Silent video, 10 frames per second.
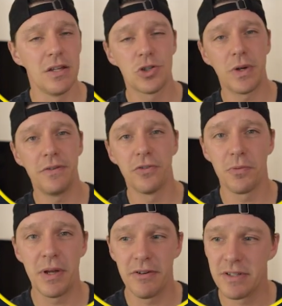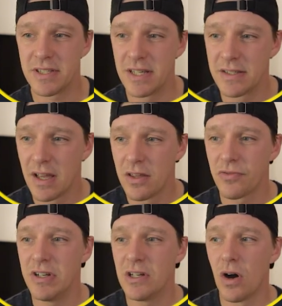24 appearances,
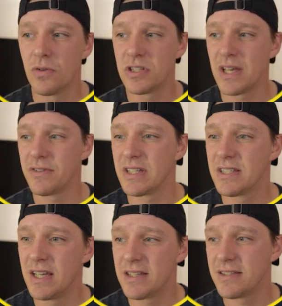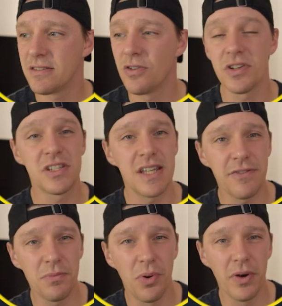3 goals, 7 assists, got a
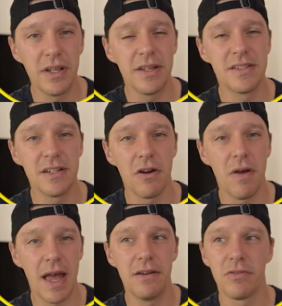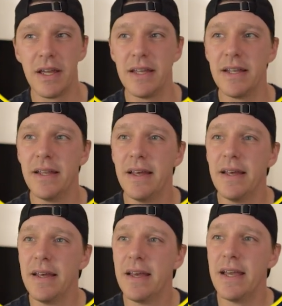7.08 rating.
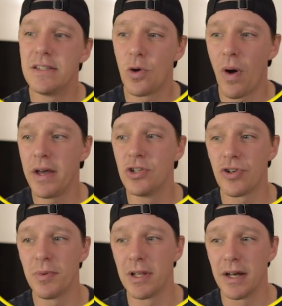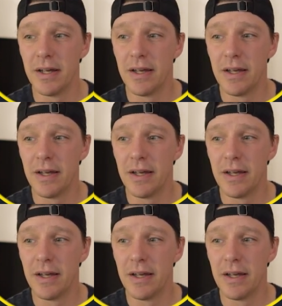He's quite a dribbler.